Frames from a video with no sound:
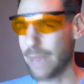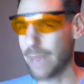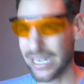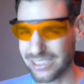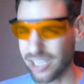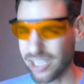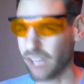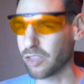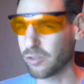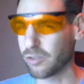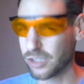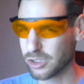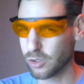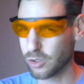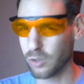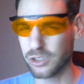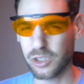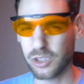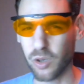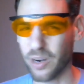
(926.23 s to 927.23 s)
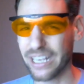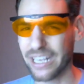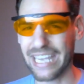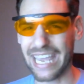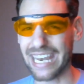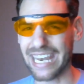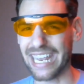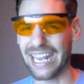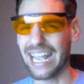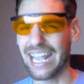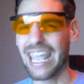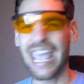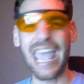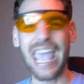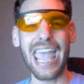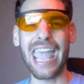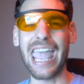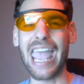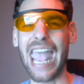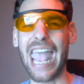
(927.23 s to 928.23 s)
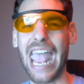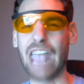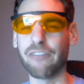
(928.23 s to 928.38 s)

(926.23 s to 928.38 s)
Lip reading: based on the results you're getting.